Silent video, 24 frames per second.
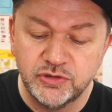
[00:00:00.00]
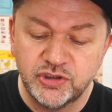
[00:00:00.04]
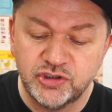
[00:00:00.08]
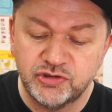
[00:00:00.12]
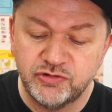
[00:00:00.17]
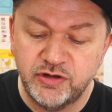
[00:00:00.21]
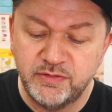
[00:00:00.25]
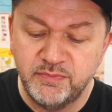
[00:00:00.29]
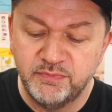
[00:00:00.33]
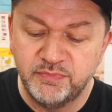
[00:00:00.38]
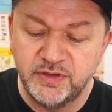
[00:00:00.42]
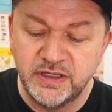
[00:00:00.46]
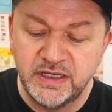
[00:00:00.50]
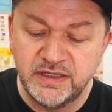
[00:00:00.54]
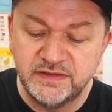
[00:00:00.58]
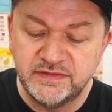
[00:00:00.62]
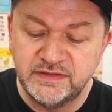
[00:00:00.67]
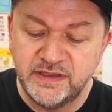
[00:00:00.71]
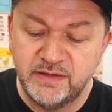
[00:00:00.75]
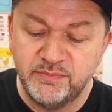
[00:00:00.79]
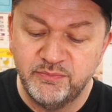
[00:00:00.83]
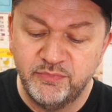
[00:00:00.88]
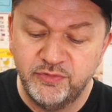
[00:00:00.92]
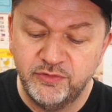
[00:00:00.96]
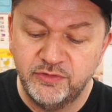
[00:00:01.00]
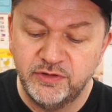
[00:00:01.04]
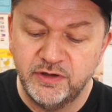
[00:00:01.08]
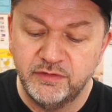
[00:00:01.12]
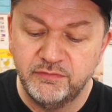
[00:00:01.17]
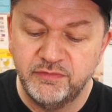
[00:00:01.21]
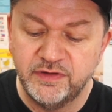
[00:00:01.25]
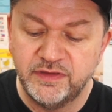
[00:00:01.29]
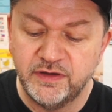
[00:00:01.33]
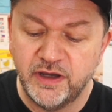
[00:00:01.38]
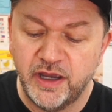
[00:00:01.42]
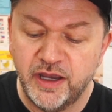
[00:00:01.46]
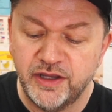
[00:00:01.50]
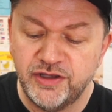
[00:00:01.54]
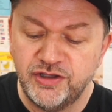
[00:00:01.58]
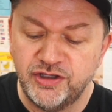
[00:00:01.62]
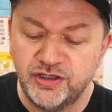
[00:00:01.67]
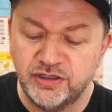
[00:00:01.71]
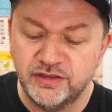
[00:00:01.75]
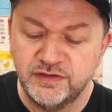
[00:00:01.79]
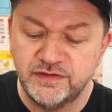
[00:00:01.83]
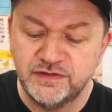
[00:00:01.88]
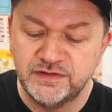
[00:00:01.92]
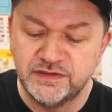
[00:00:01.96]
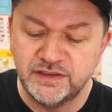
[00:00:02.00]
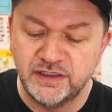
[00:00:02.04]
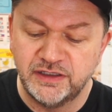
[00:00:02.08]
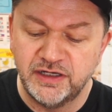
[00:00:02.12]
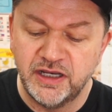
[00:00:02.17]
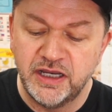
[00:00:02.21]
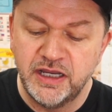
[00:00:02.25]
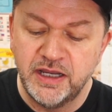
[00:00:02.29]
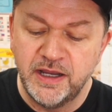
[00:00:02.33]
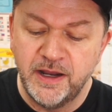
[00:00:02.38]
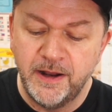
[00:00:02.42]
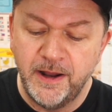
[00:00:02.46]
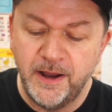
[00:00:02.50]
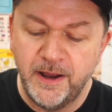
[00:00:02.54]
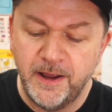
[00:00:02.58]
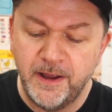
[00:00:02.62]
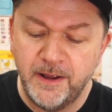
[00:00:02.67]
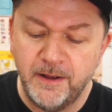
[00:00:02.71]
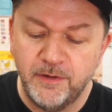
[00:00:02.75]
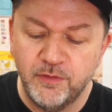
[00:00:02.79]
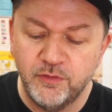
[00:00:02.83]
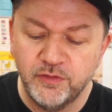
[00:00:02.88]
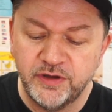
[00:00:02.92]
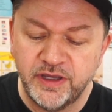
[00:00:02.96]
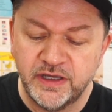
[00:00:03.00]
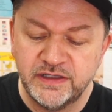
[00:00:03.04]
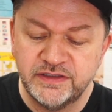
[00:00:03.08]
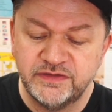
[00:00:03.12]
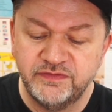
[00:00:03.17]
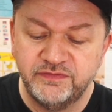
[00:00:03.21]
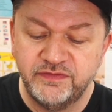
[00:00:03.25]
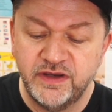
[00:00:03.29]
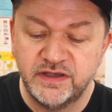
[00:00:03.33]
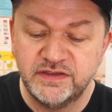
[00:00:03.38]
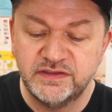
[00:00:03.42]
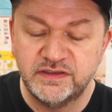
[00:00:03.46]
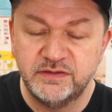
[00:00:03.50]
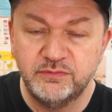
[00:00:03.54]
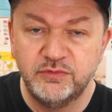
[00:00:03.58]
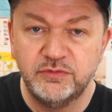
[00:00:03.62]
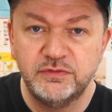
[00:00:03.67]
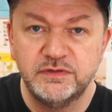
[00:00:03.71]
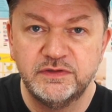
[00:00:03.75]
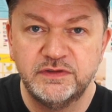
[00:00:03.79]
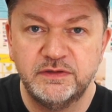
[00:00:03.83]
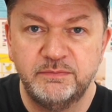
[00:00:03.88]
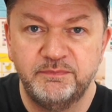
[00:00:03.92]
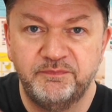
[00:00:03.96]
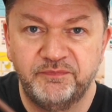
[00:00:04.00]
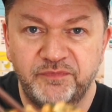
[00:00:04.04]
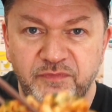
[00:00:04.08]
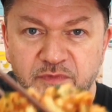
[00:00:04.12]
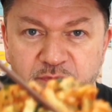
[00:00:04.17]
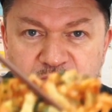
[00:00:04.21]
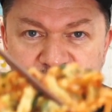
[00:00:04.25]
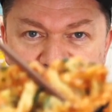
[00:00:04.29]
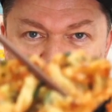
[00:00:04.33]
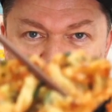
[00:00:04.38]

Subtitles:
shrimp tempura with onions and all kinds of vegetables. Let me